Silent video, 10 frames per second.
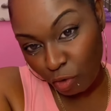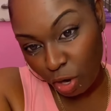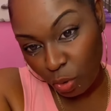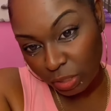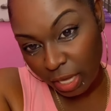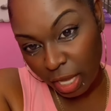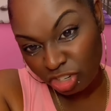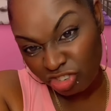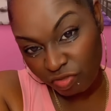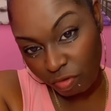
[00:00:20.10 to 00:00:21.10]
Them run out
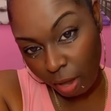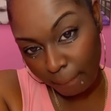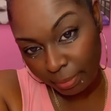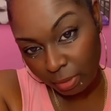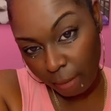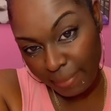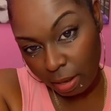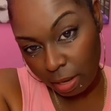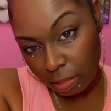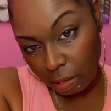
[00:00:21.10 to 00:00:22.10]
and drop no
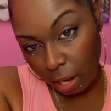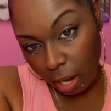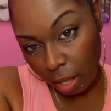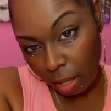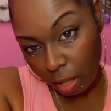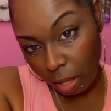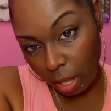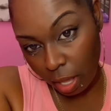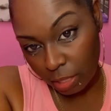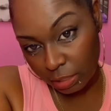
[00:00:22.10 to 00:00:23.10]
blood
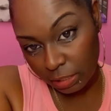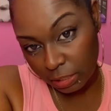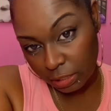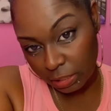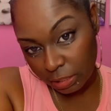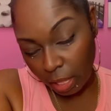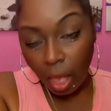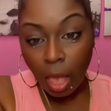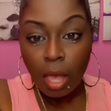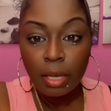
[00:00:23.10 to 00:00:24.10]
clots.
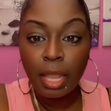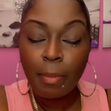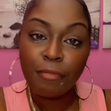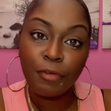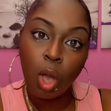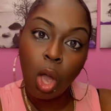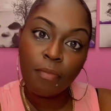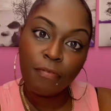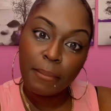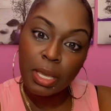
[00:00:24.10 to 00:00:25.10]
Them have to
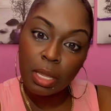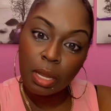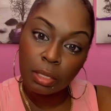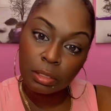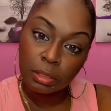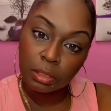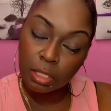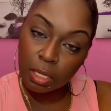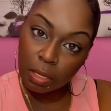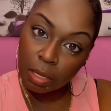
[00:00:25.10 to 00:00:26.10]
come for me in a
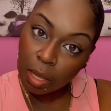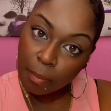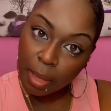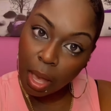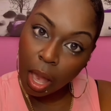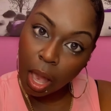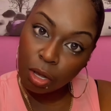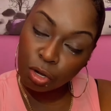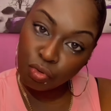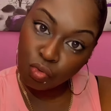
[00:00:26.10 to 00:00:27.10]
team
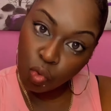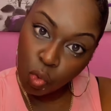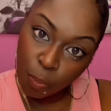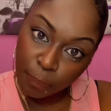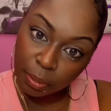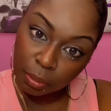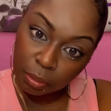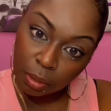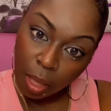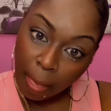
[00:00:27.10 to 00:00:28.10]
and group.
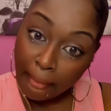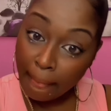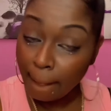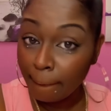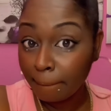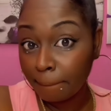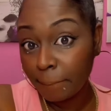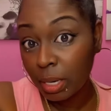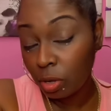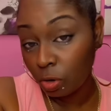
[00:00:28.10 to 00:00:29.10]

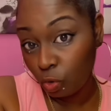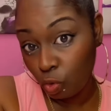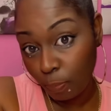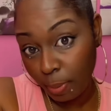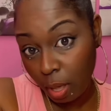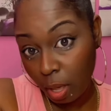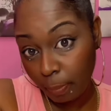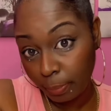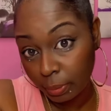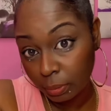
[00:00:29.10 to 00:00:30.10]
Me no group
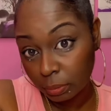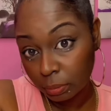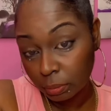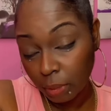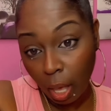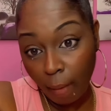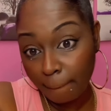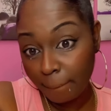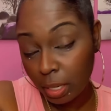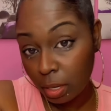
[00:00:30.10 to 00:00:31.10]
up.
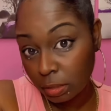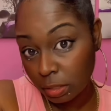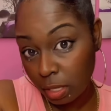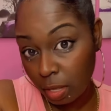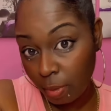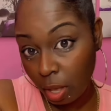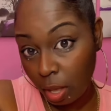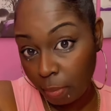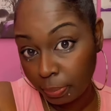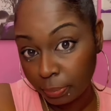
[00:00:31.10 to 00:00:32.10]
Me no team
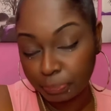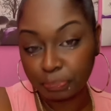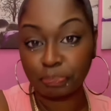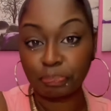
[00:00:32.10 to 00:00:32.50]
up.